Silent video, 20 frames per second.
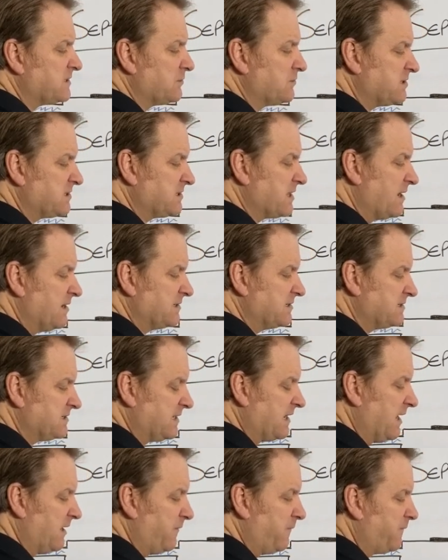starts to
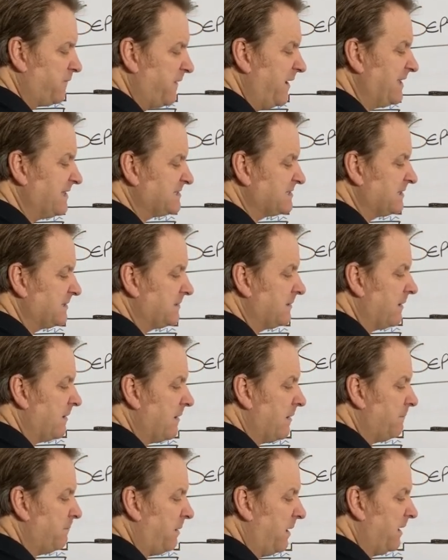get affected
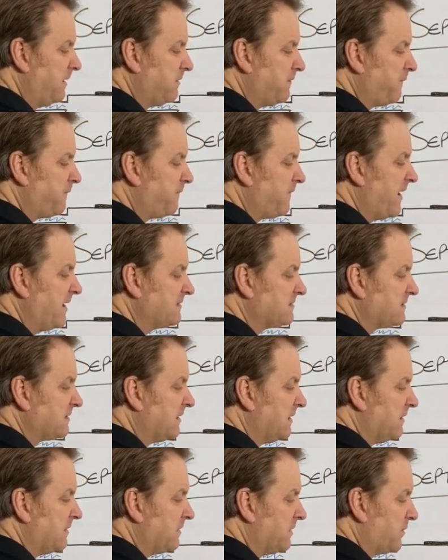by the fat,
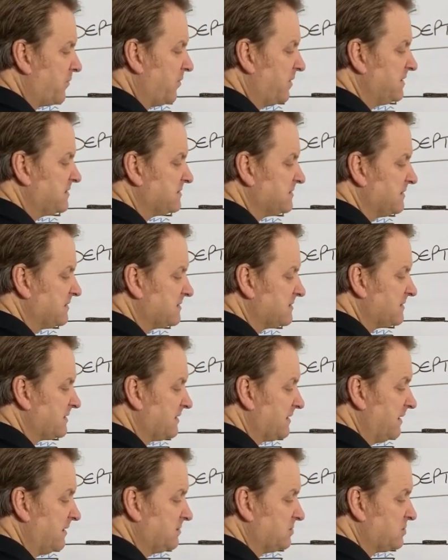the grease and the
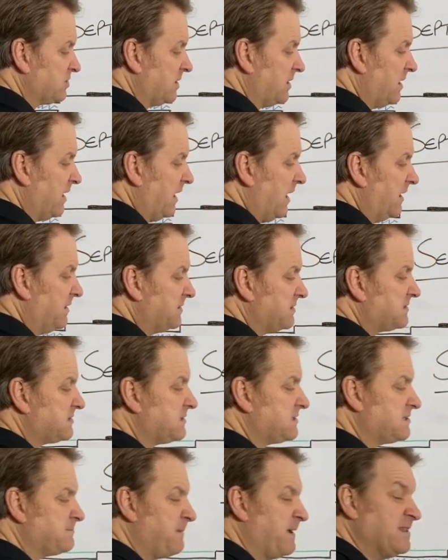sludge and the
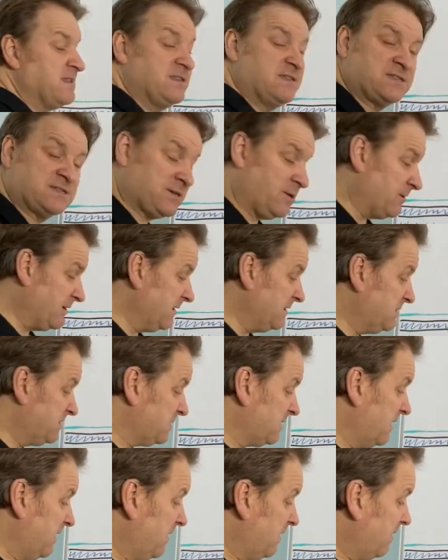suspended
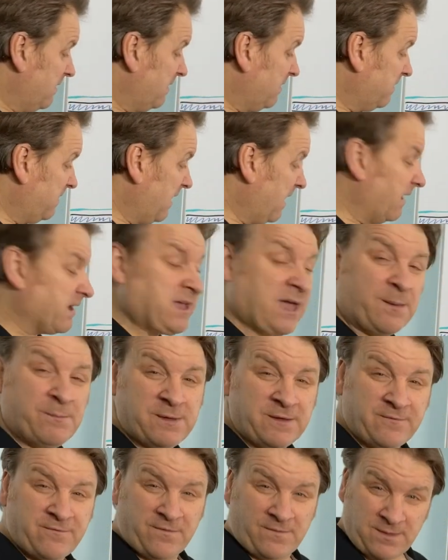solids that are
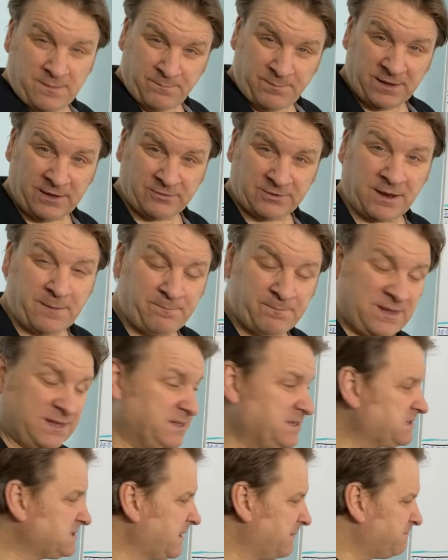coming from the buildup in
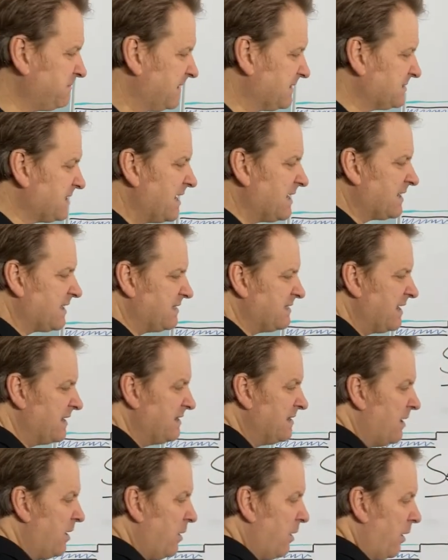the septic tank. And
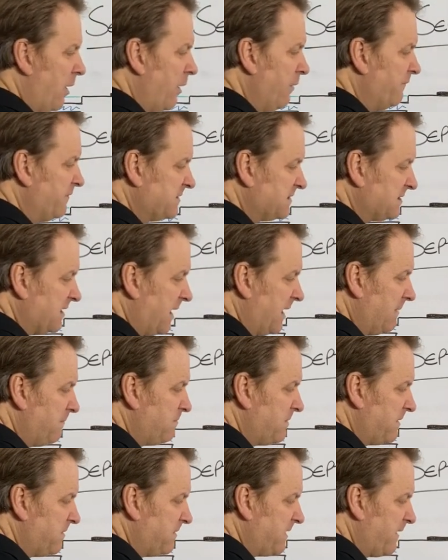then over
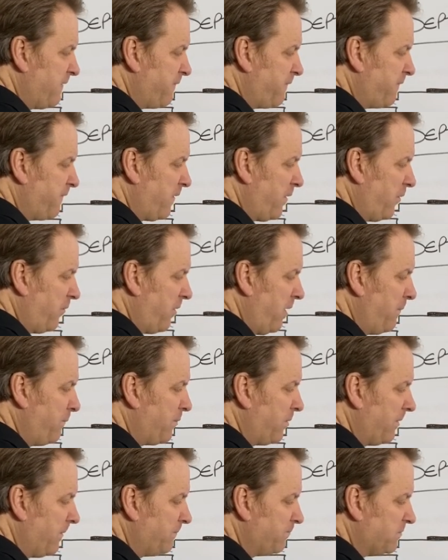time, they fur
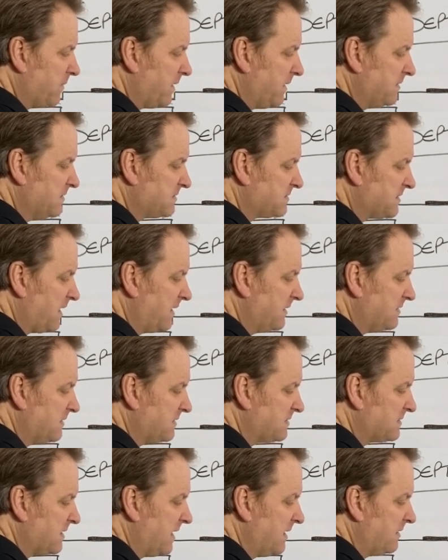up inside the
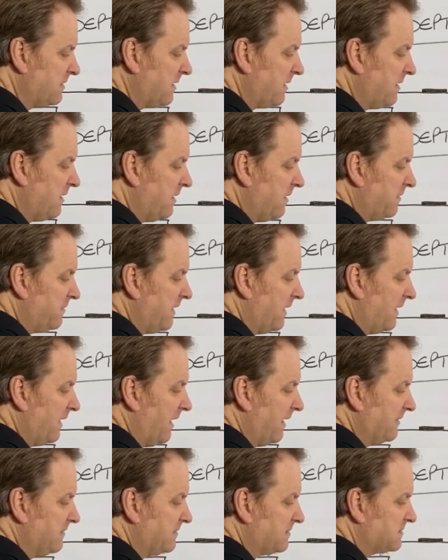tank they
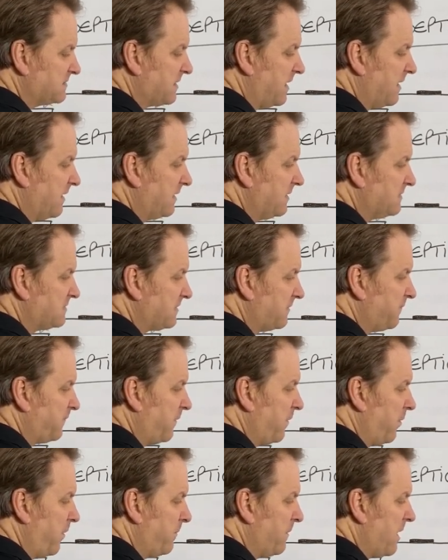line the sides, they
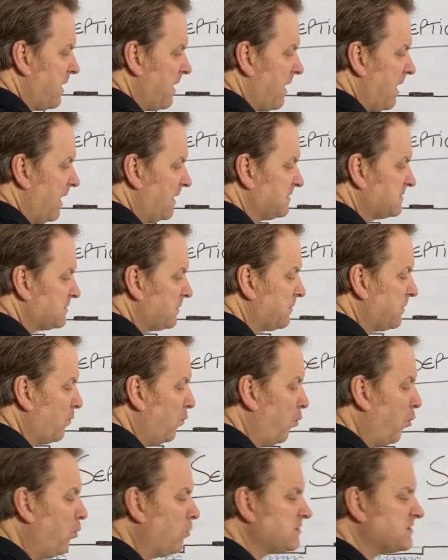fur up, and so the
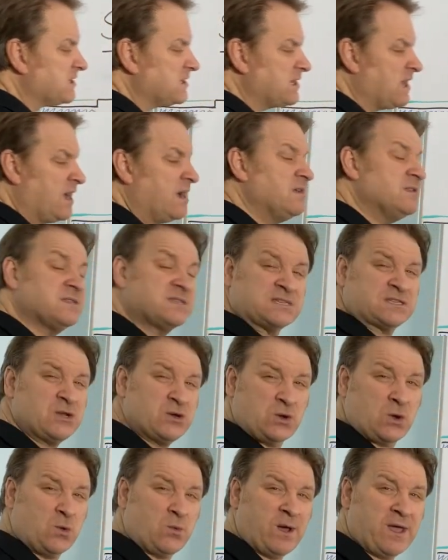water can't
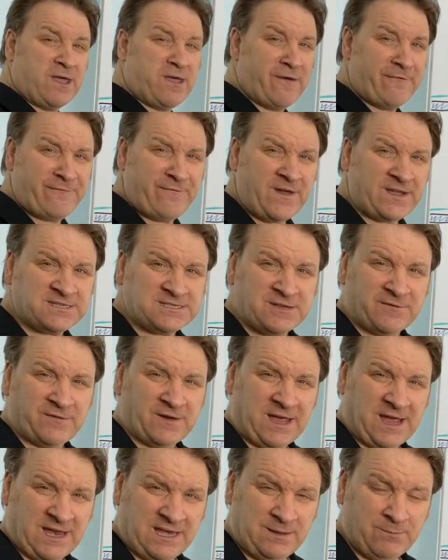soak away
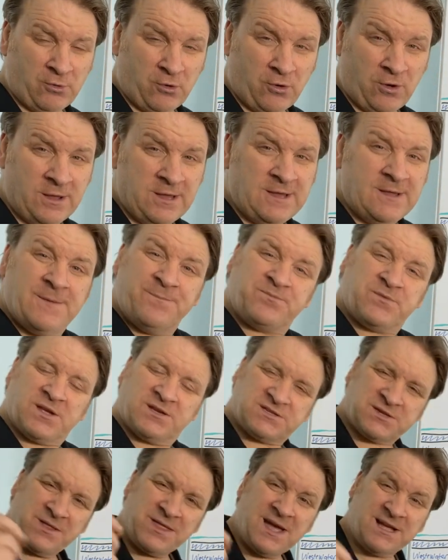effectively anymore.
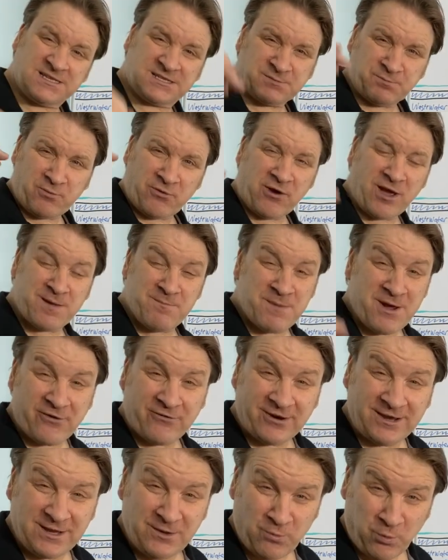So that's
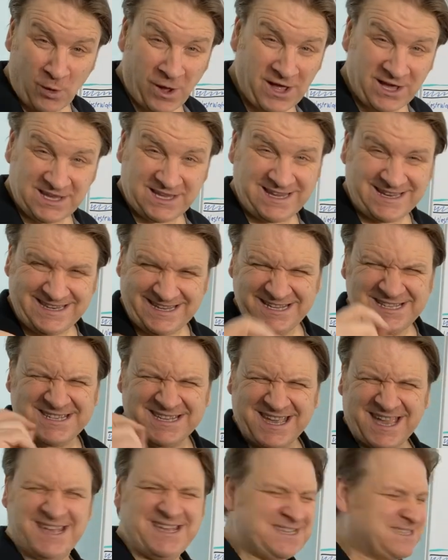primarily why you need to
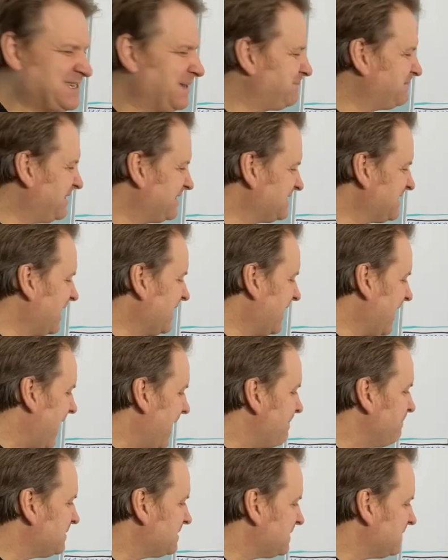get your septic tank
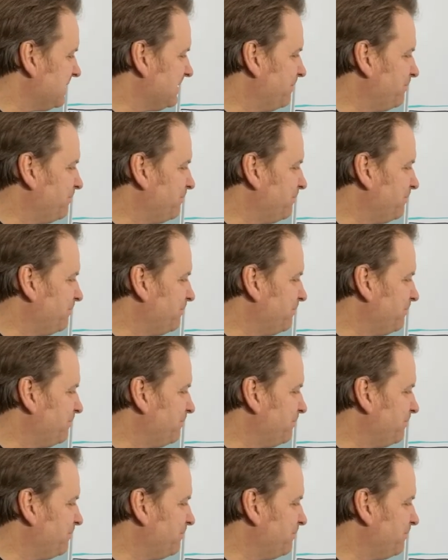empty.